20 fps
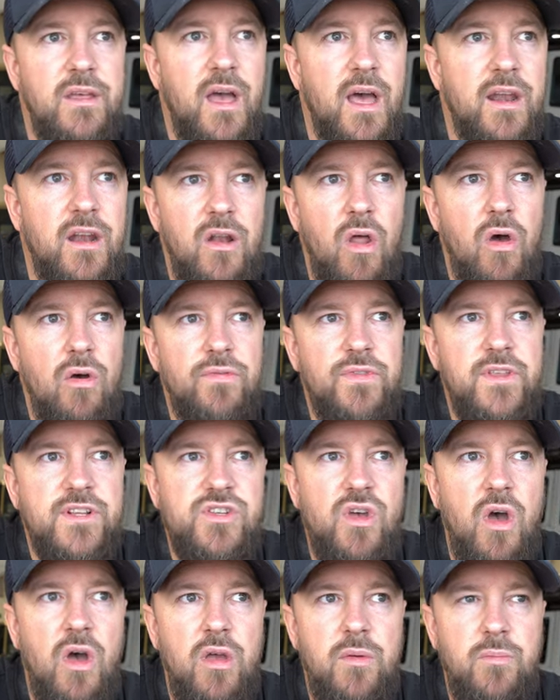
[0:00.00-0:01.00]
And a lot of the
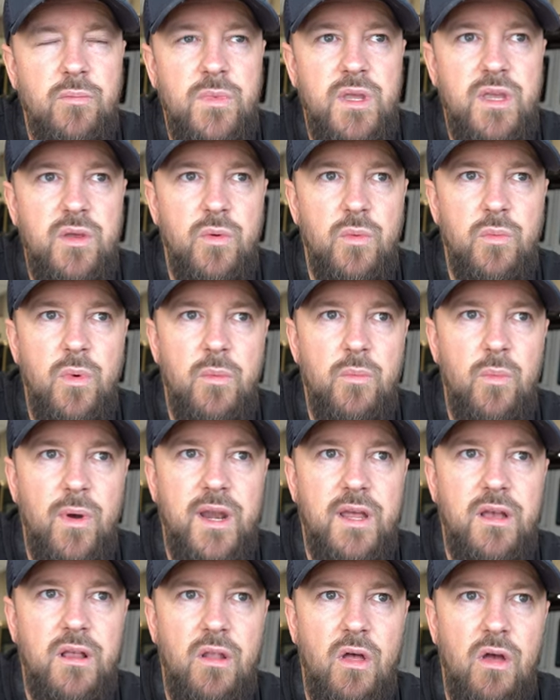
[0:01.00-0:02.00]
time, you know, when
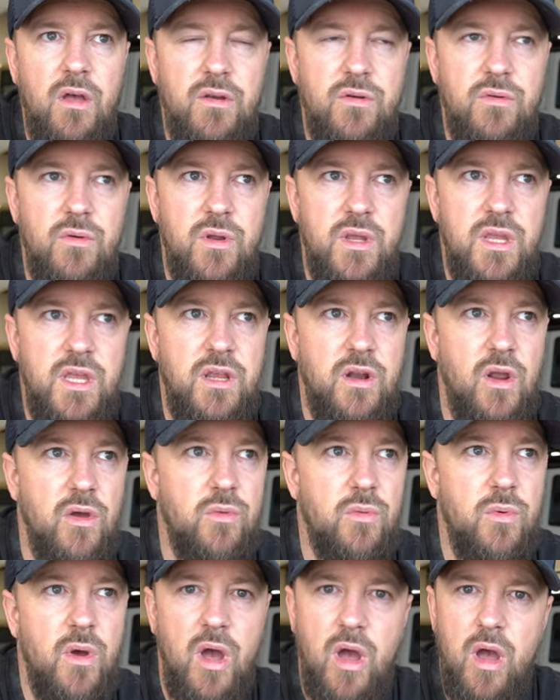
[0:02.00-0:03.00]
a client, you
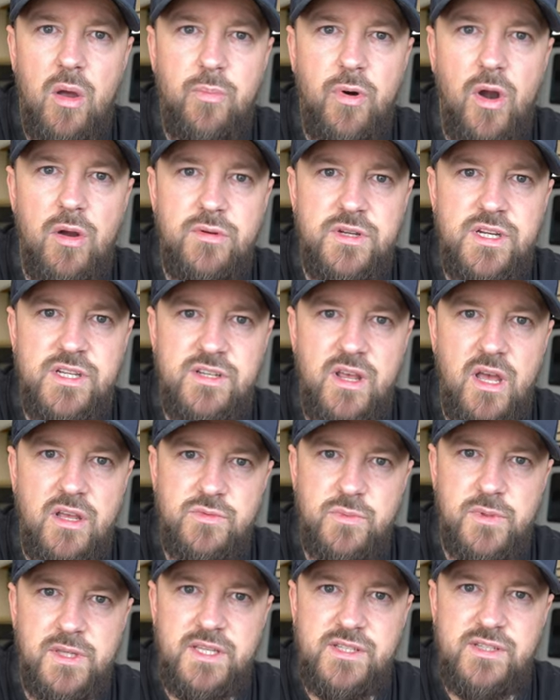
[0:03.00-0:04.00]
know, approaches
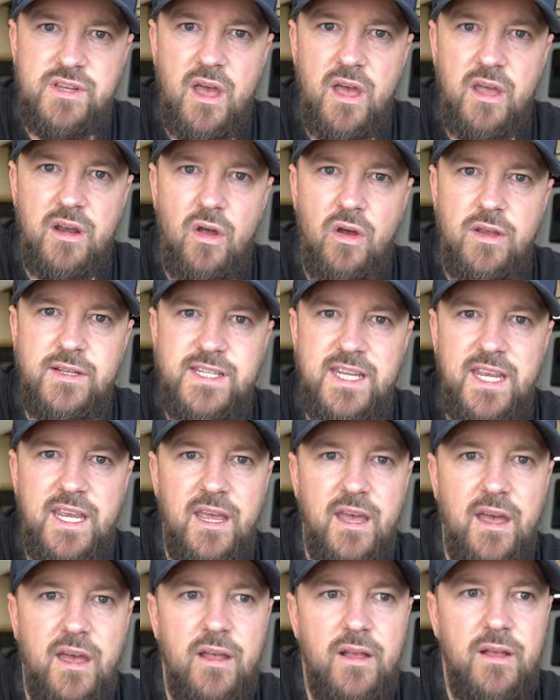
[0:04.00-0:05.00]
us with a certain
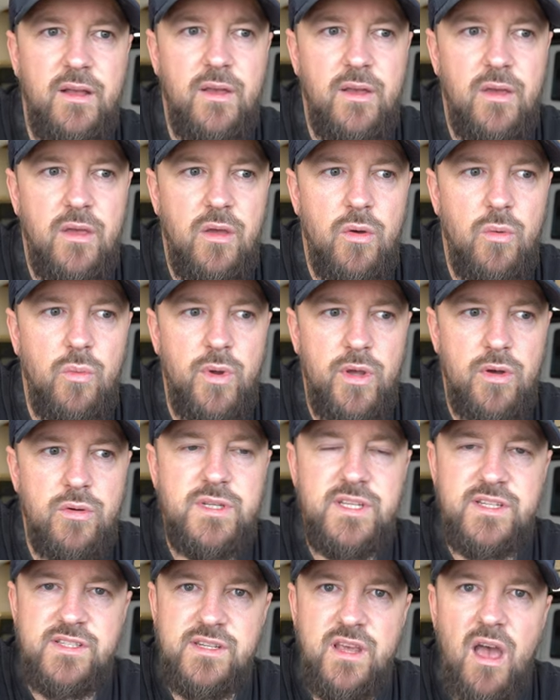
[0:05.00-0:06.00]
idea, we'll
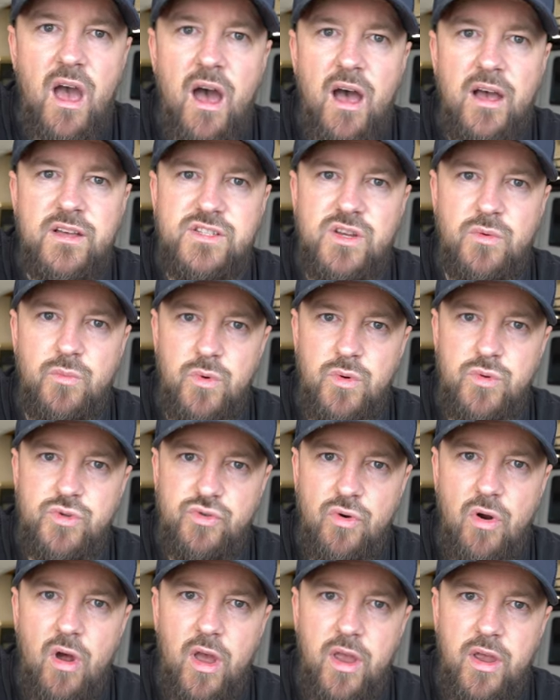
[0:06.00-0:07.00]
discuss and we'll
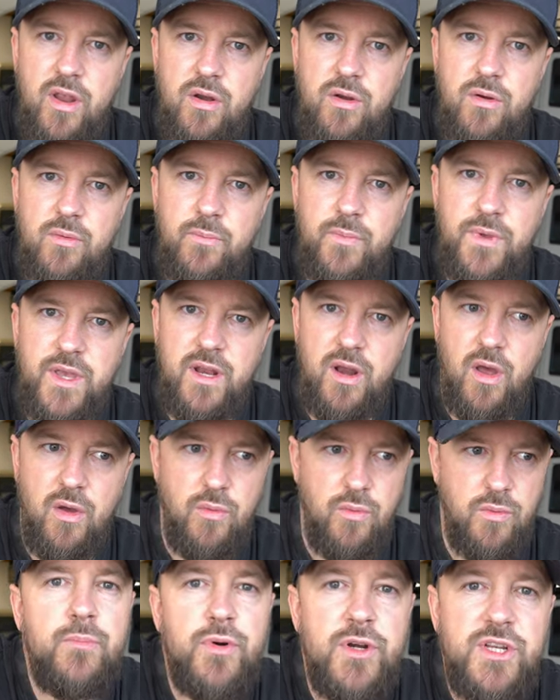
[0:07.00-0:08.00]
try and, you
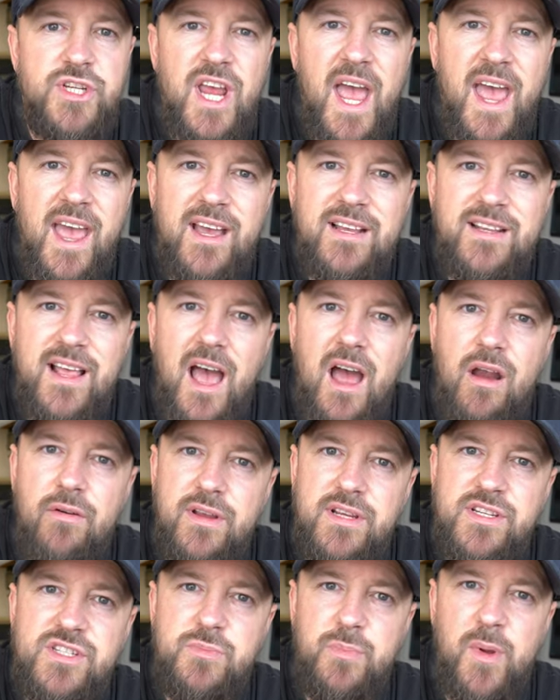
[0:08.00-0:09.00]
know, project our
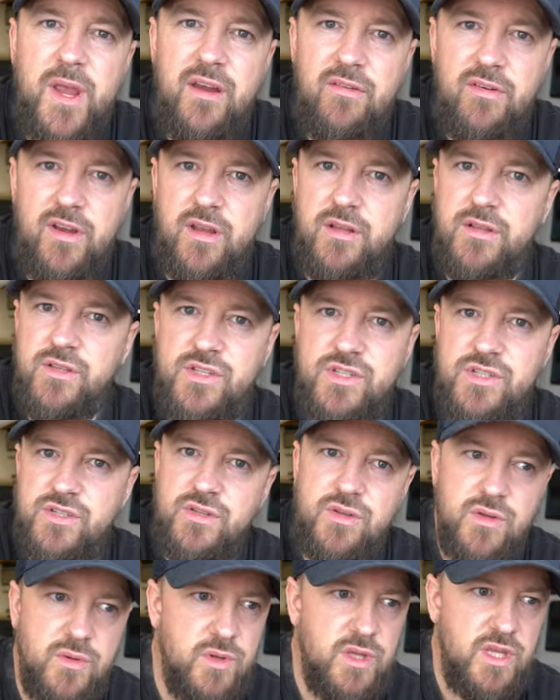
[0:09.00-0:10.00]
experience,
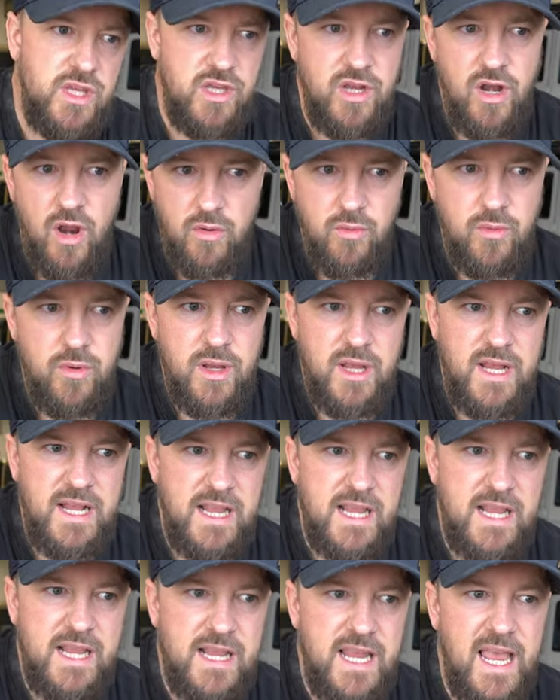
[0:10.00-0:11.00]
you know,
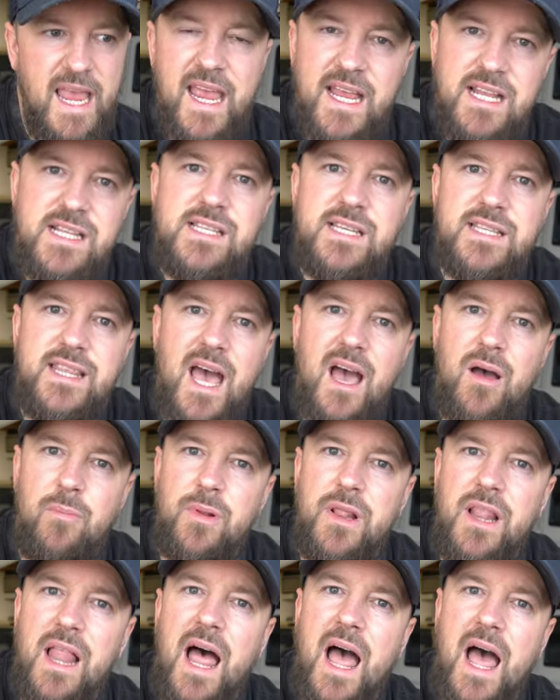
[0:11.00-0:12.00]
into that
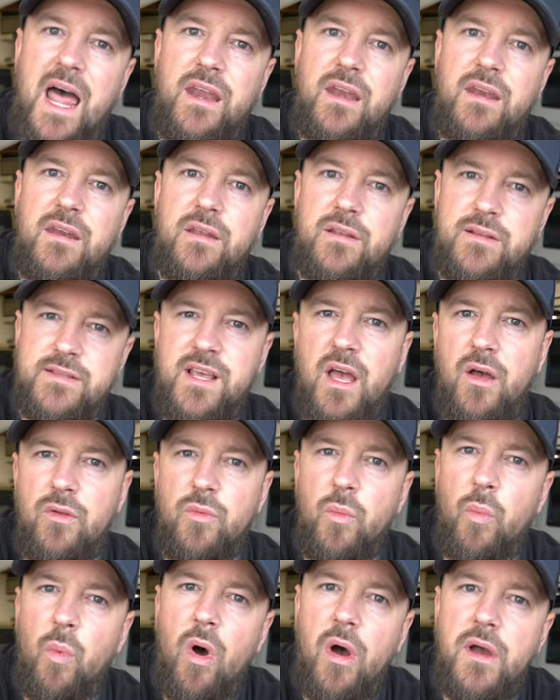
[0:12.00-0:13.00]
plan and tell
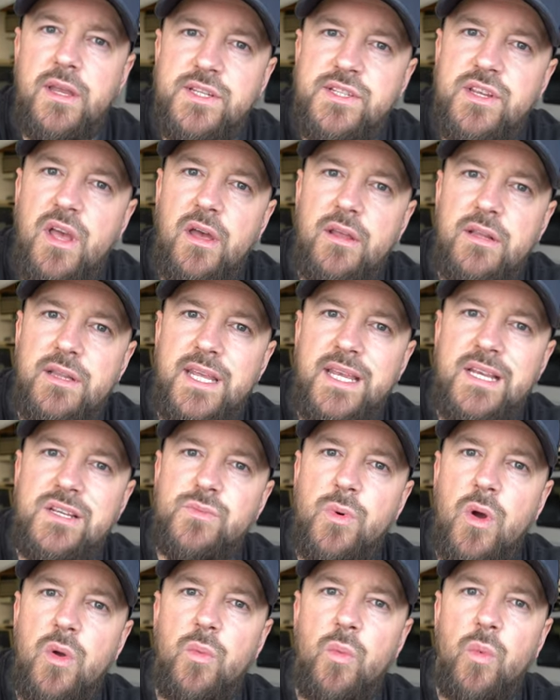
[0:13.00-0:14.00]
them why certain things
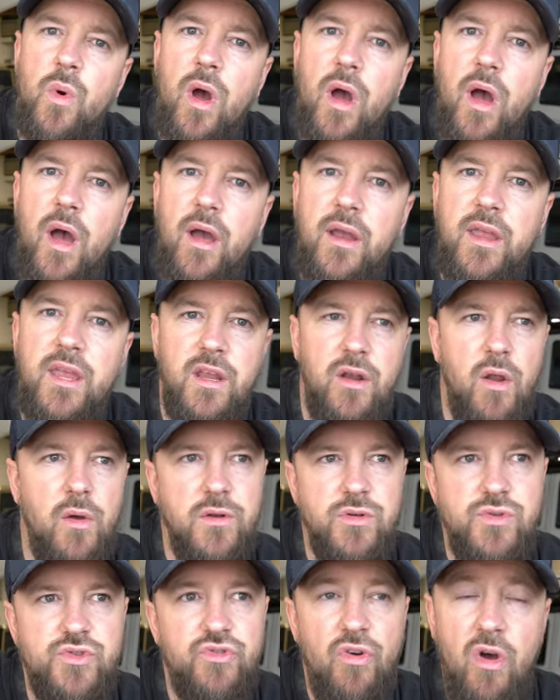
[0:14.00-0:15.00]
won't work, you know,
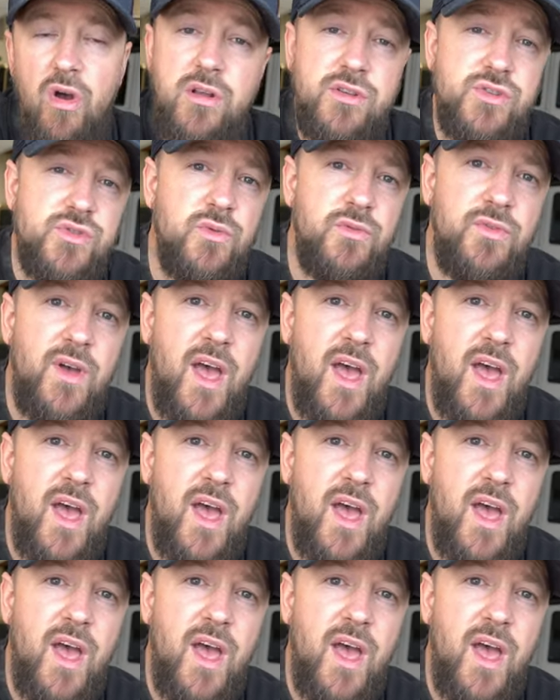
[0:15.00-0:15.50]
and try and sort